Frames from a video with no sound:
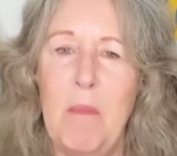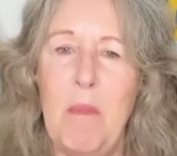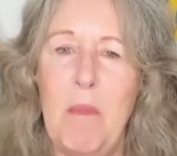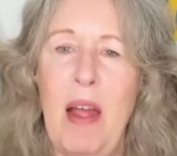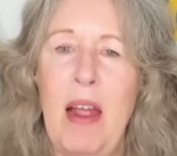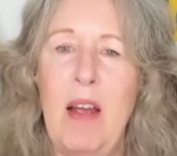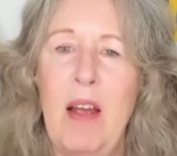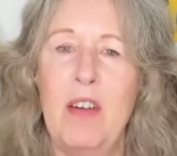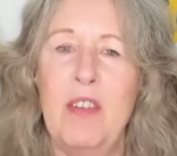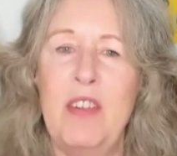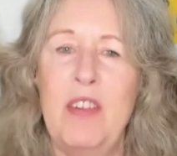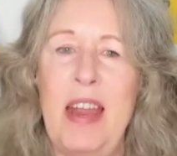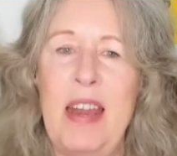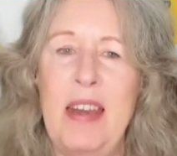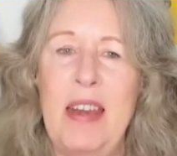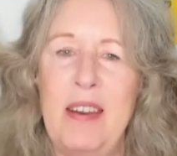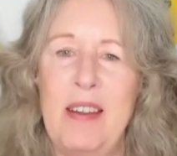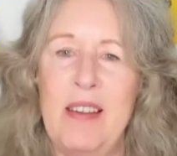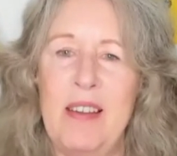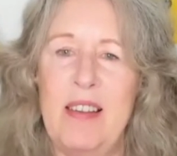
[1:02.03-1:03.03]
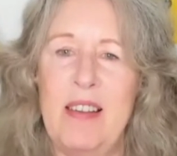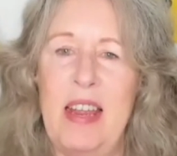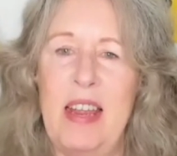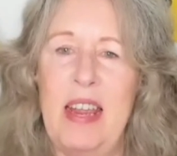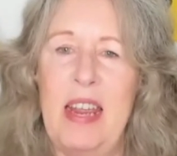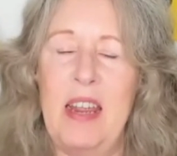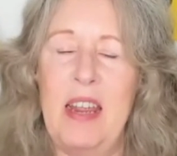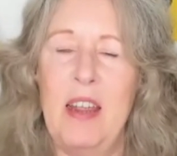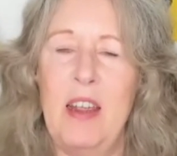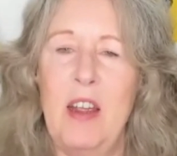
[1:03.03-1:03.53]
by our
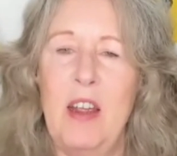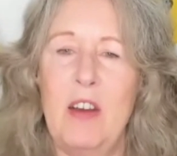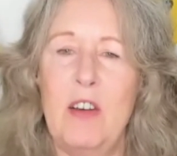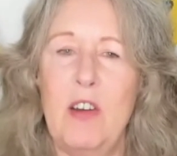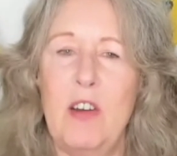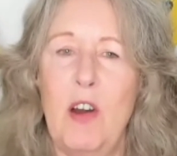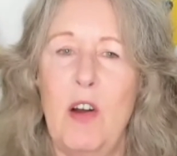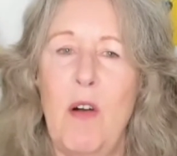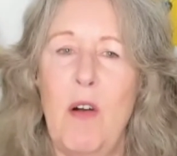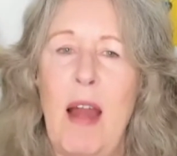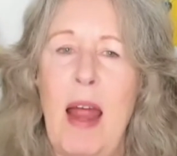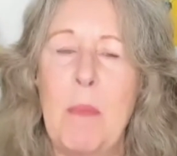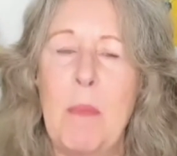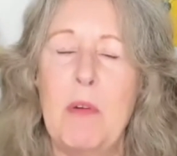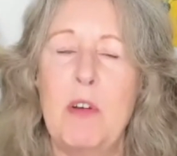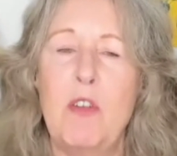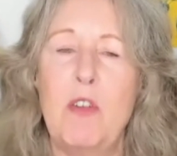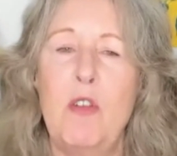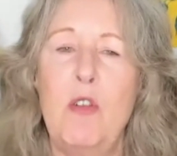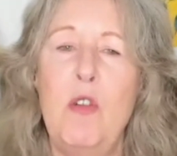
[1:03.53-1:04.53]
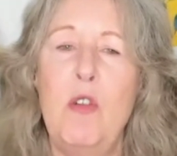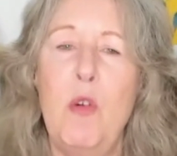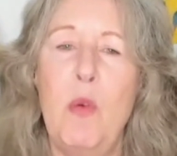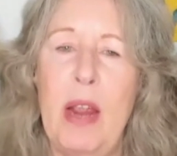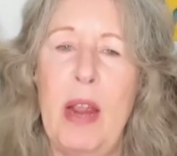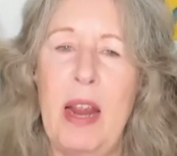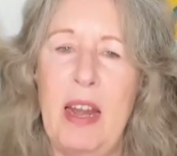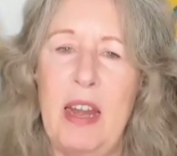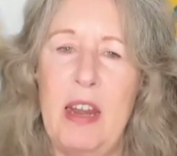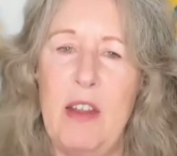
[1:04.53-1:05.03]
tendency to grab too
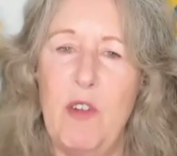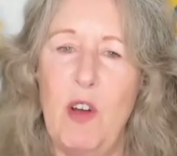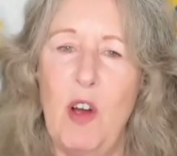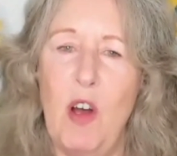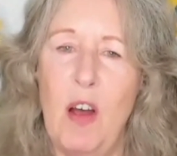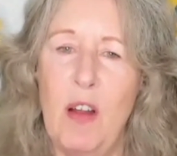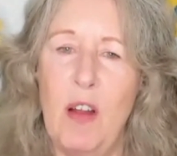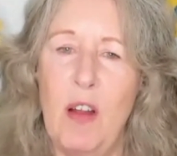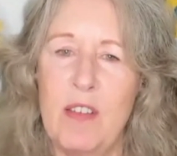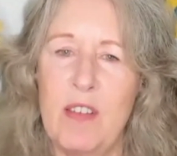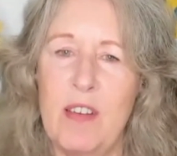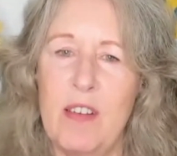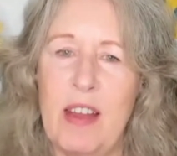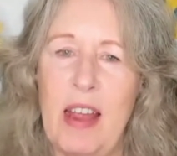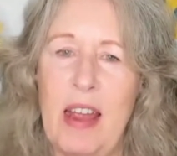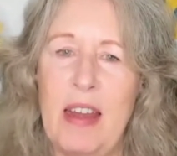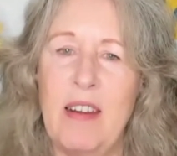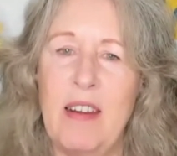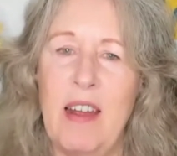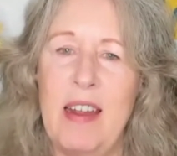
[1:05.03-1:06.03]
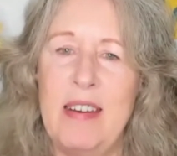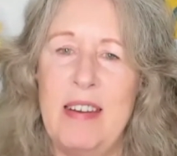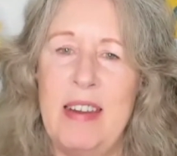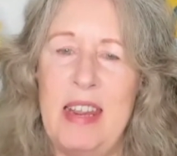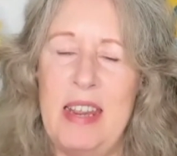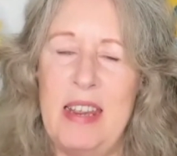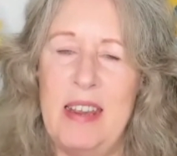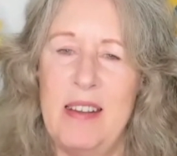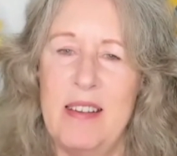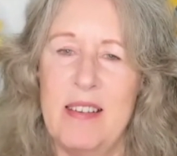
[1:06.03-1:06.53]
quickly for answers and
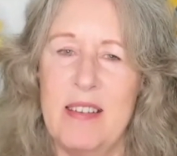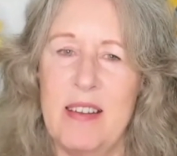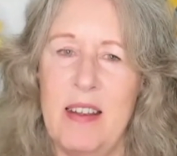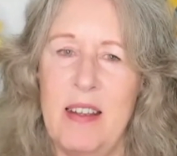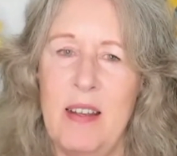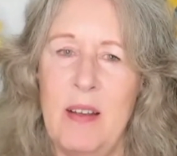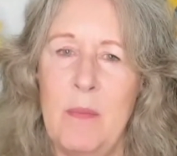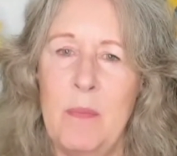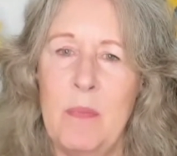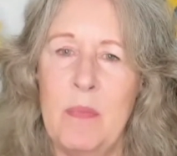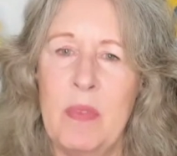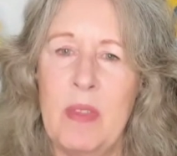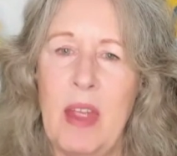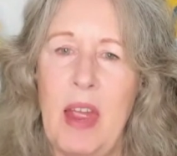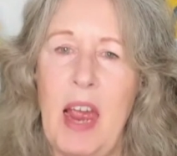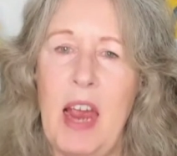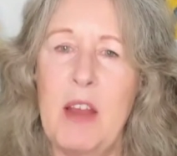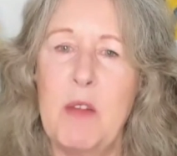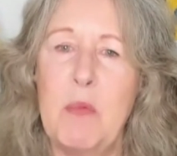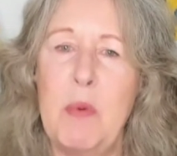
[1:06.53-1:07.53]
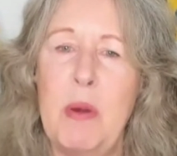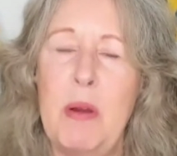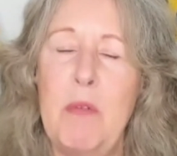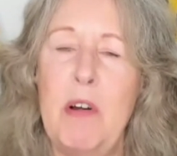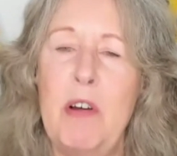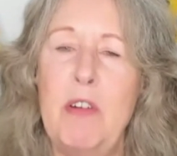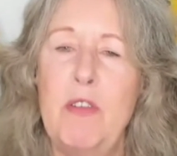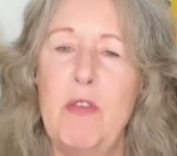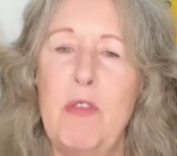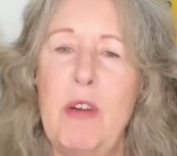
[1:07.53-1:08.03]
ideas as we
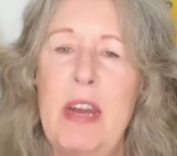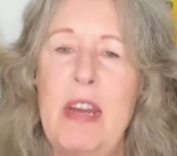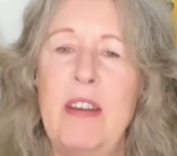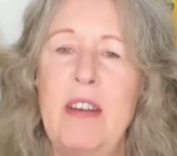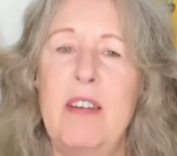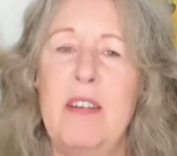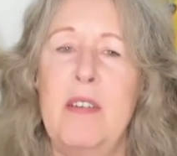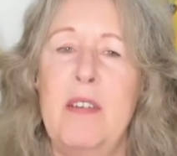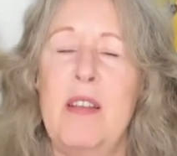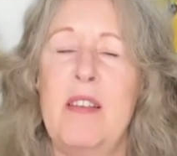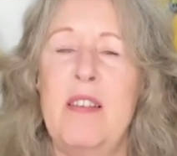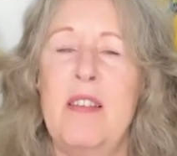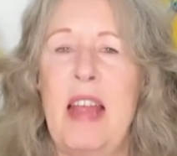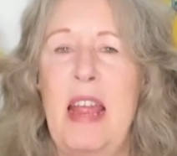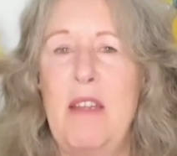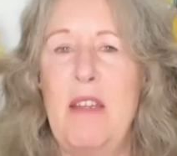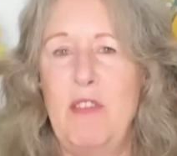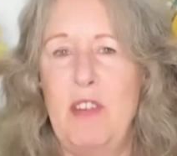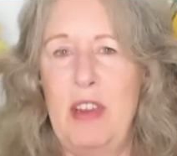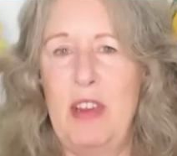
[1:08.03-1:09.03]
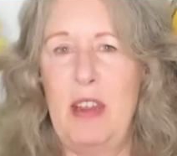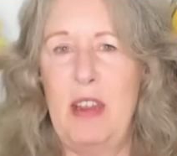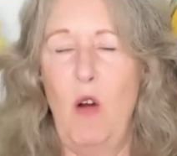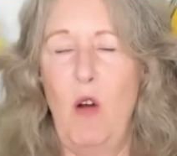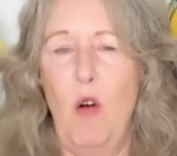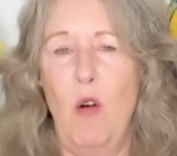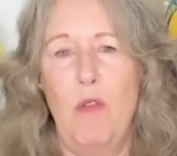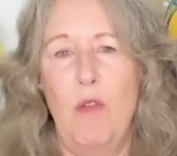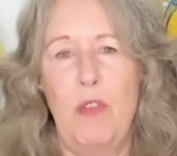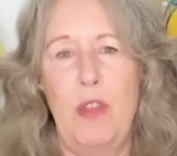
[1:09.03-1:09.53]
retreat to the safety
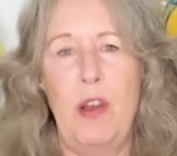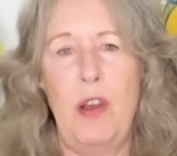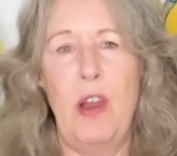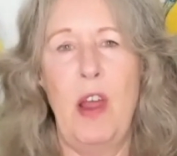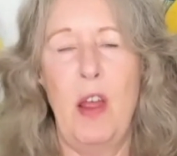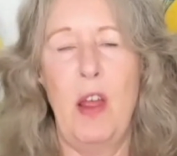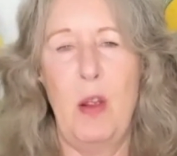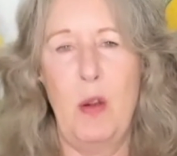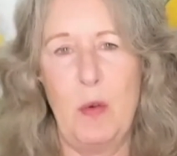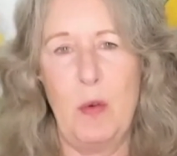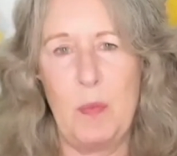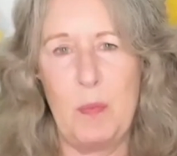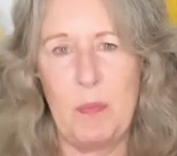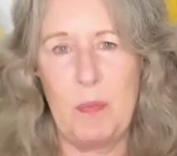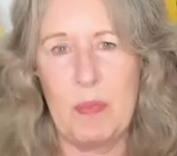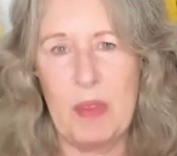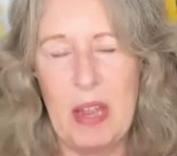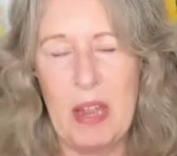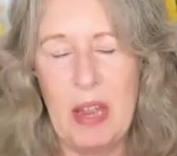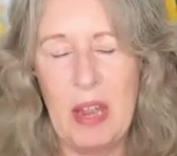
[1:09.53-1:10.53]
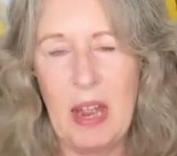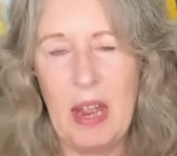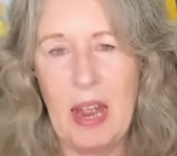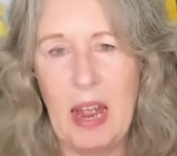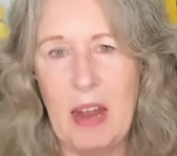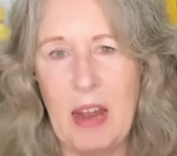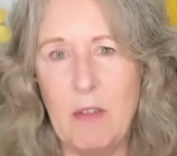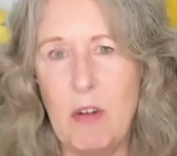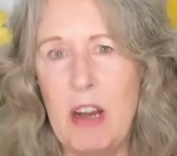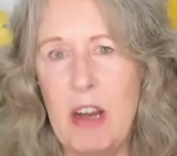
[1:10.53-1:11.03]
of the known.
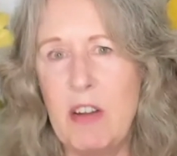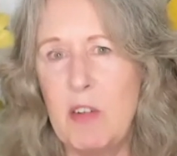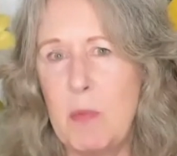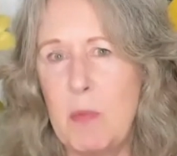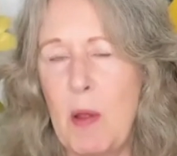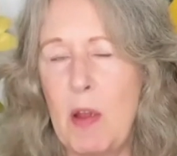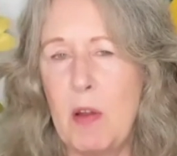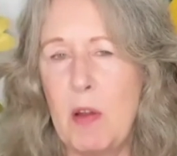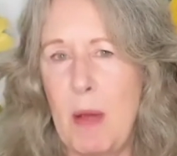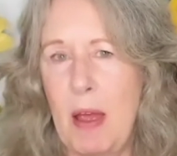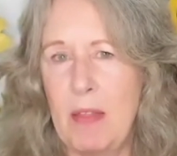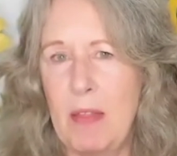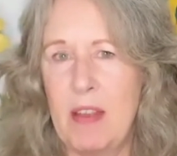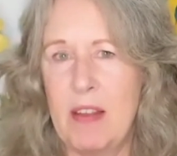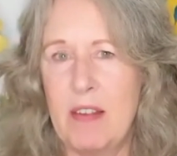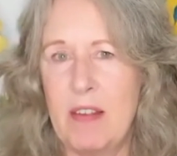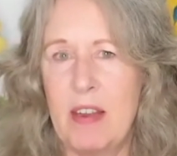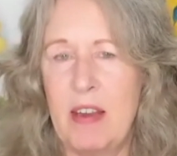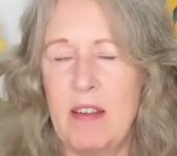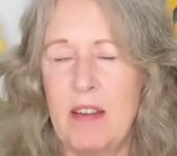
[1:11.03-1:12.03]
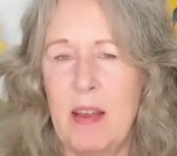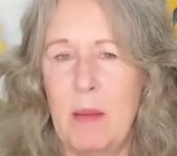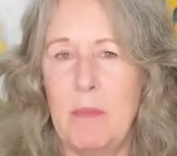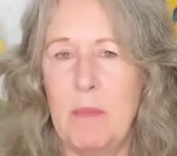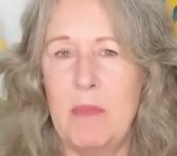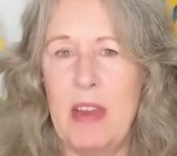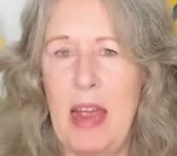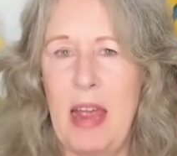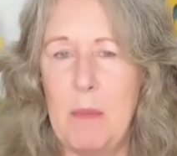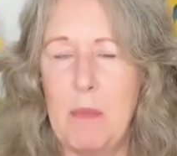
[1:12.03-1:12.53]
And Rich spoke about this in some
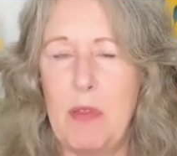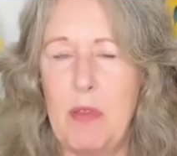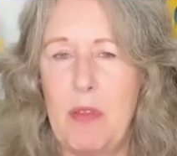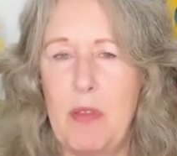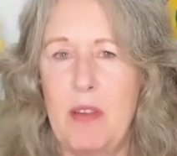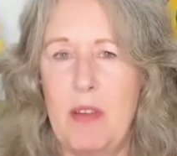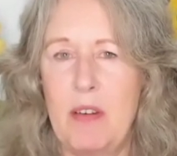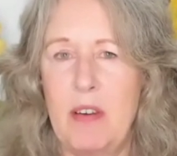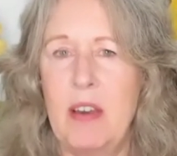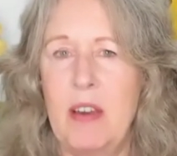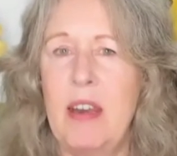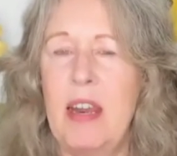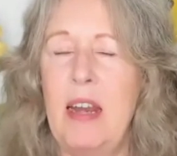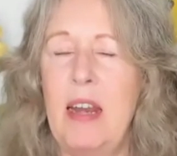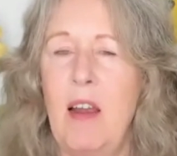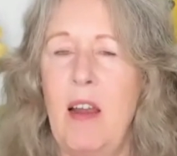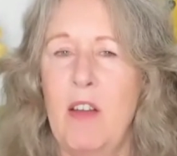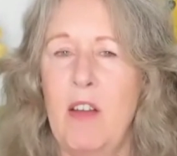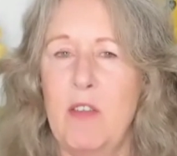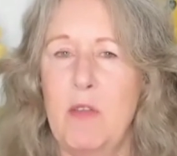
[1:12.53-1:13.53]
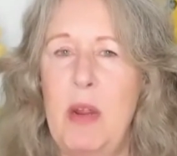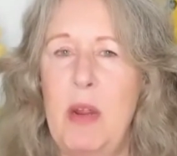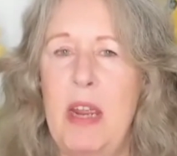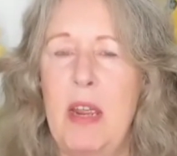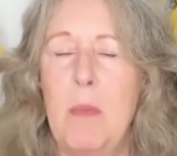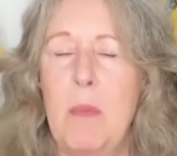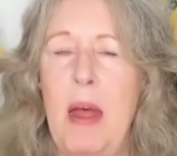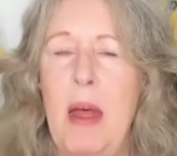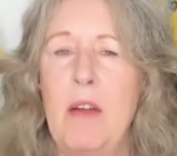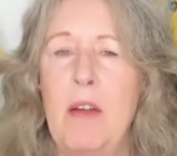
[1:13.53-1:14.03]
depth, didn't he, last week,
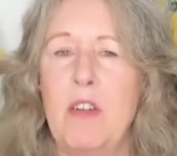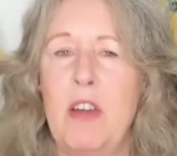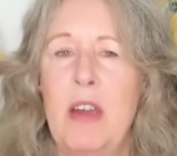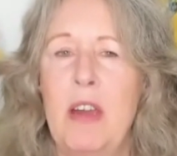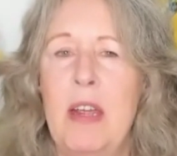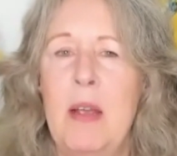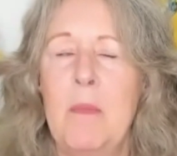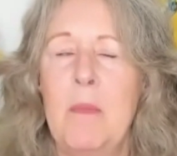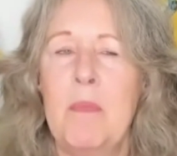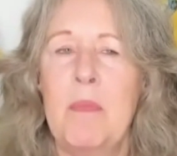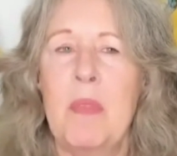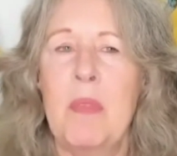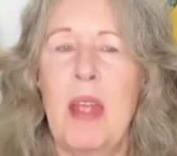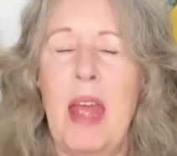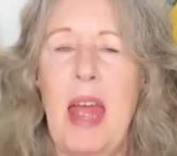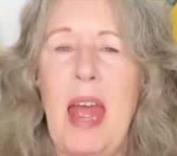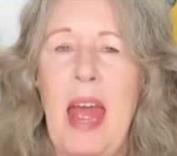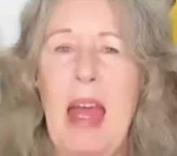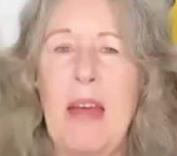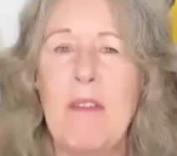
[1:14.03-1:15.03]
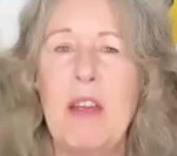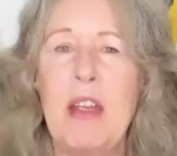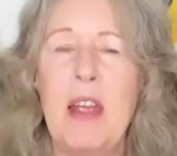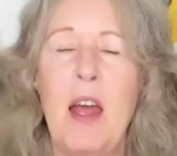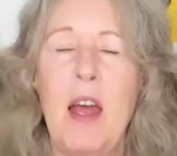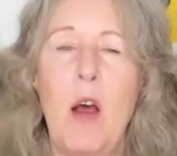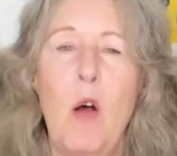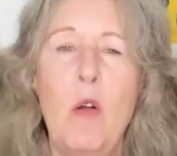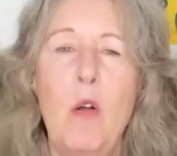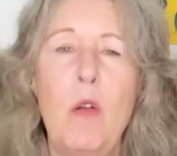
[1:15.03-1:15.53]
about having
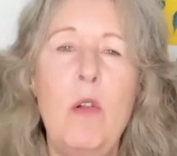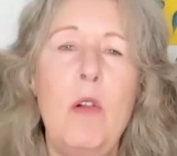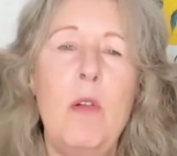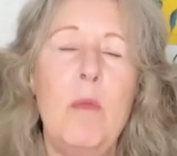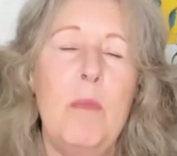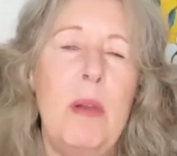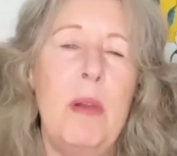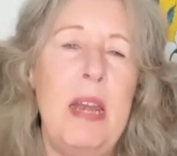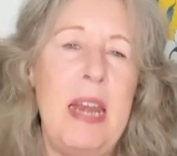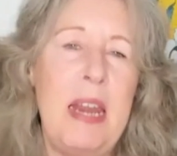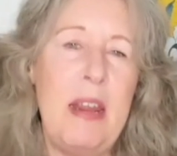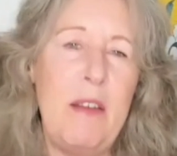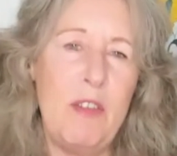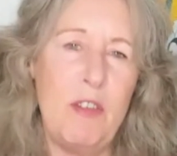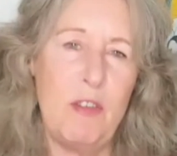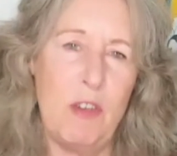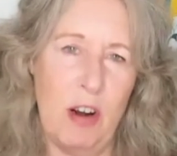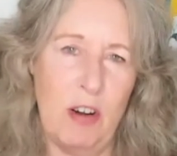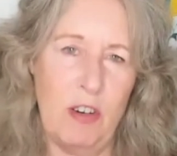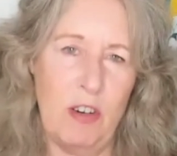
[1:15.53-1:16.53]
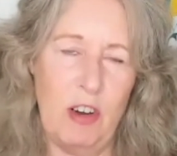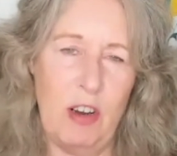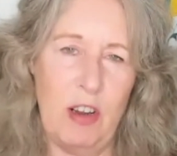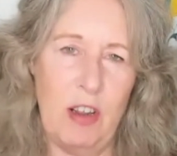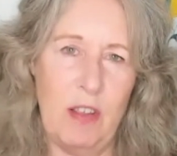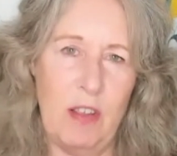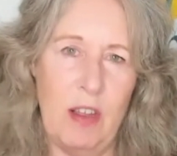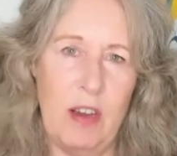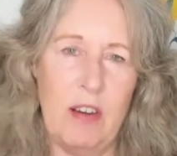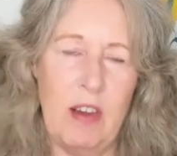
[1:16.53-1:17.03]
a whole belief structure
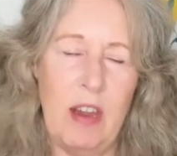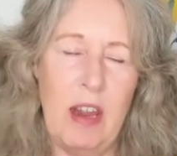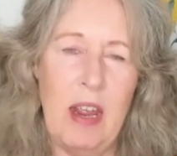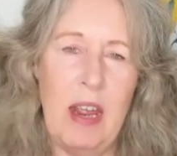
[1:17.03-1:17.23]
that